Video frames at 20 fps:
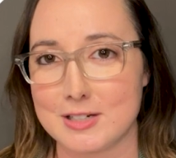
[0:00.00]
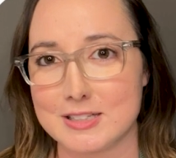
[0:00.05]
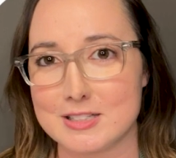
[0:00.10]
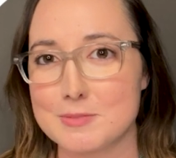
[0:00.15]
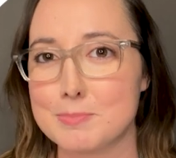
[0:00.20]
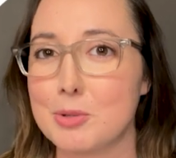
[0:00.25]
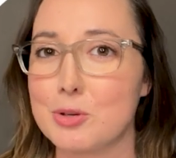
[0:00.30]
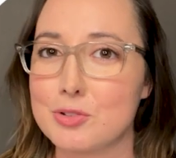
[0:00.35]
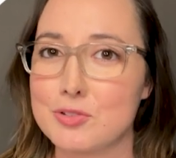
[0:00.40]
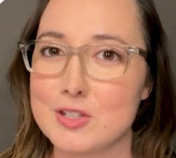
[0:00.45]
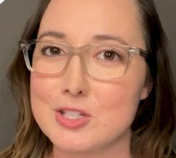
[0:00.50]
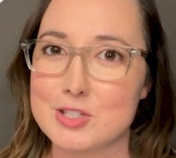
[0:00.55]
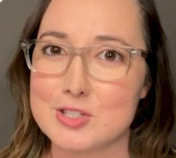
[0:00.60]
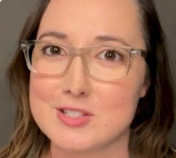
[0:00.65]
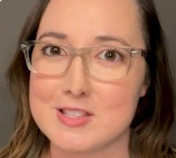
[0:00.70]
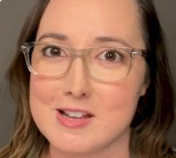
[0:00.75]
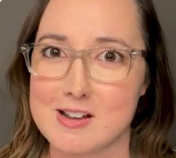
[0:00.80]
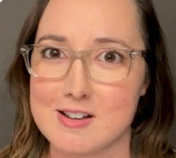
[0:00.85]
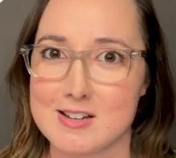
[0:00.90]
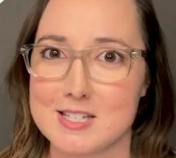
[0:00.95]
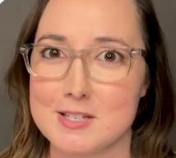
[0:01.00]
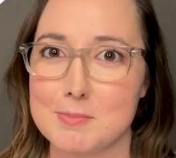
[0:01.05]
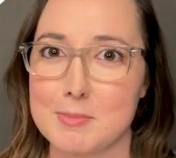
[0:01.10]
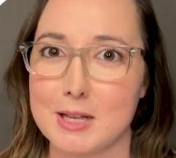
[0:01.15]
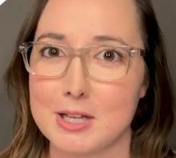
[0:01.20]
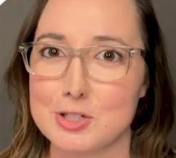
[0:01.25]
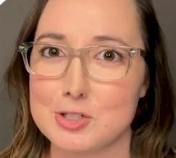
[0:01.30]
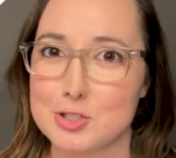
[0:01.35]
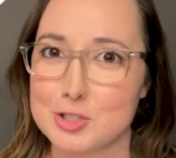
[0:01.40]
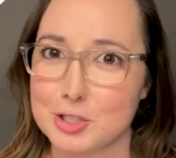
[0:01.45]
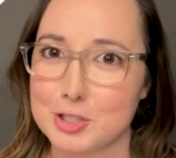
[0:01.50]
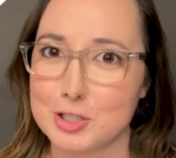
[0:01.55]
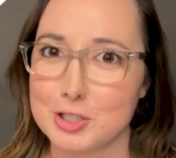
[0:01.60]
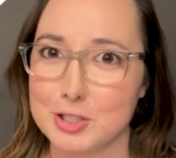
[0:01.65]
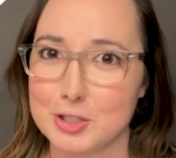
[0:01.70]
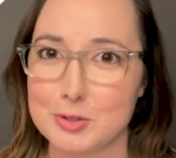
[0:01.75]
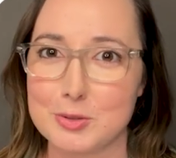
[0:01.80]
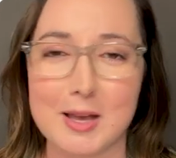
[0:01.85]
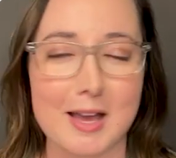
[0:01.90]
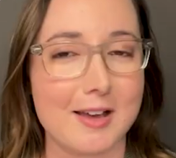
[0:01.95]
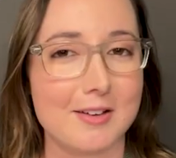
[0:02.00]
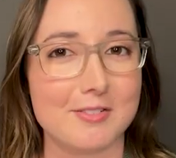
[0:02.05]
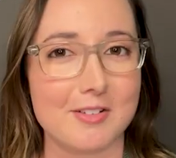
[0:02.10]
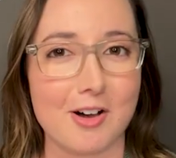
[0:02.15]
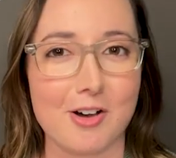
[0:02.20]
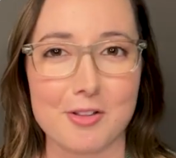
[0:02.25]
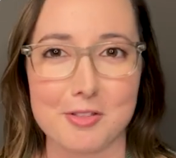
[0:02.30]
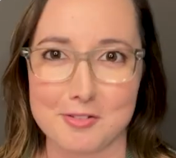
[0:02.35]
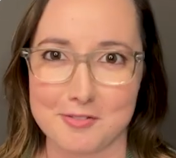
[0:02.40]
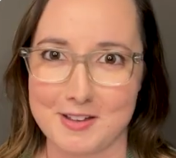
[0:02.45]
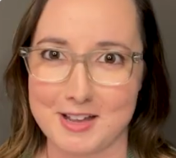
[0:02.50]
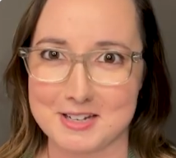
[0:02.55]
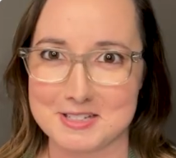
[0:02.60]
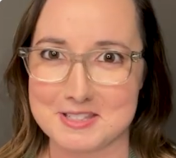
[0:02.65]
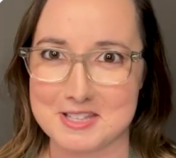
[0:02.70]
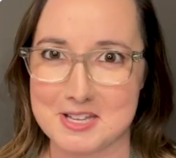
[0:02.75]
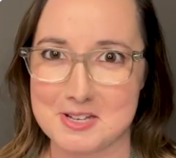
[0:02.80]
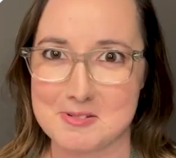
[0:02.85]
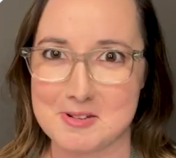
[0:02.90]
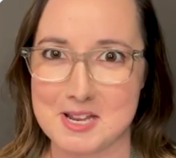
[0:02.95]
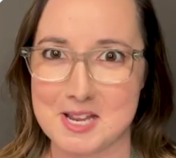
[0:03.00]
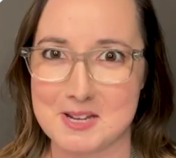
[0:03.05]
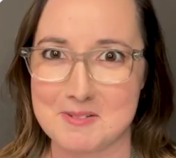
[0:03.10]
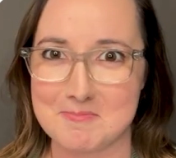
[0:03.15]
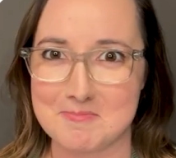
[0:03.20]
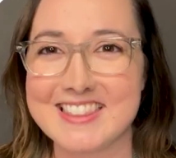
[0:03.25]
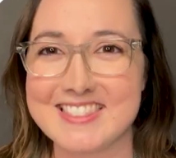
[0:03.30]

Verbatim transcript: It's mostly just there to make sure you have all the facts that you need.